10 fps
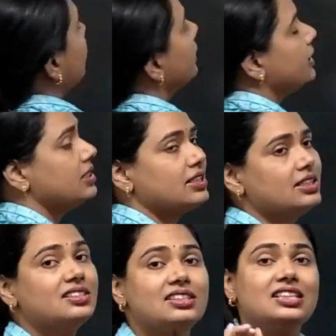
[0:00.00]
is a
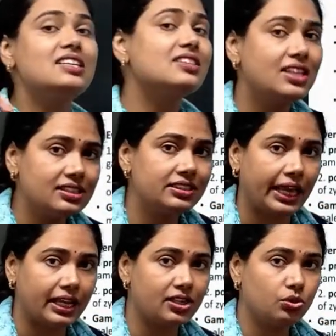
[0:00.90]
seasonal
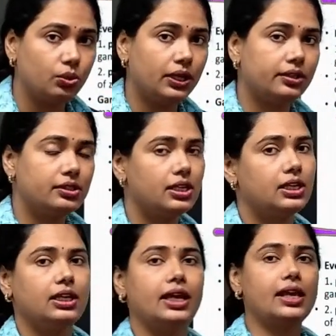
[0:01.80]
cycle, students.
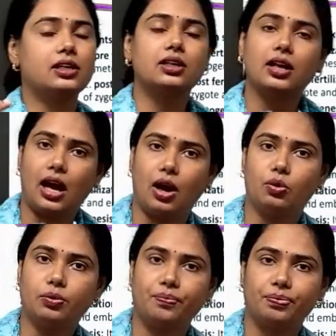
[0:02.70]
Like a cow,
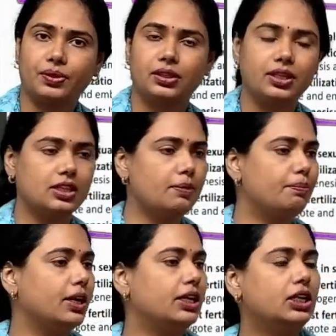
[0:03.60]
there is a
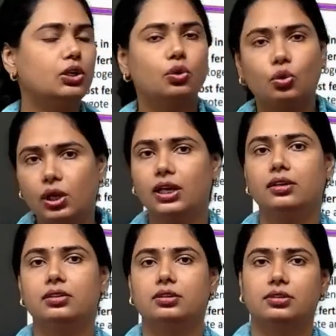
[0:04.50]
particular
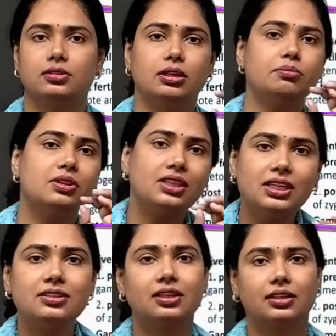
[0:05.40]
some
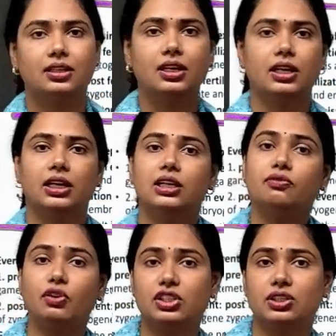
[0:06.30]
season in
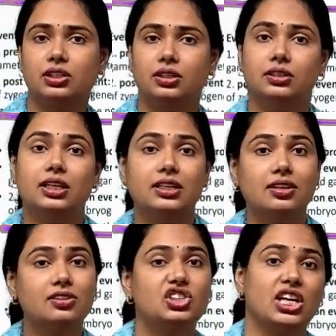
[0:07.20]
which there is a
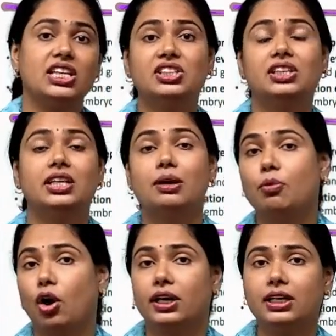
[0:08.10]
change in their
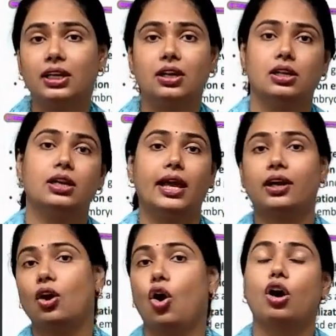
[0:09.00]
body, like a
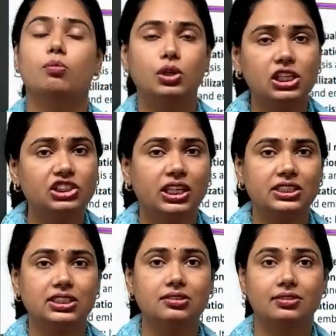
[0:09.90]
hormonal
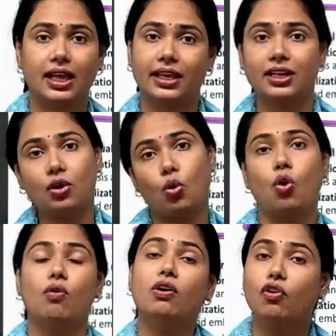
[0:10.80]
changes, like an
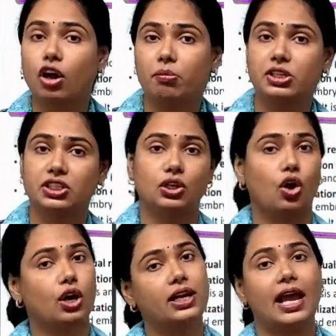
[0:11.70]
ova formation or
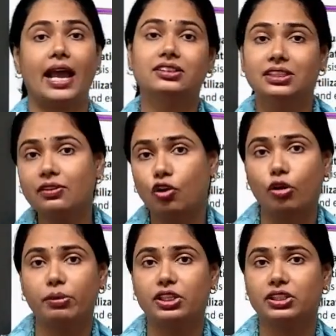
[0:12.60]
an egg cell
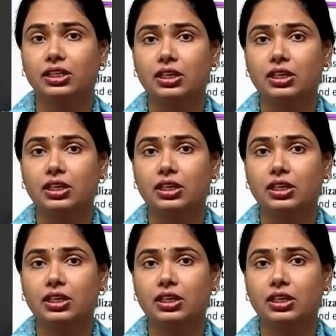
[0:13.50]
formation,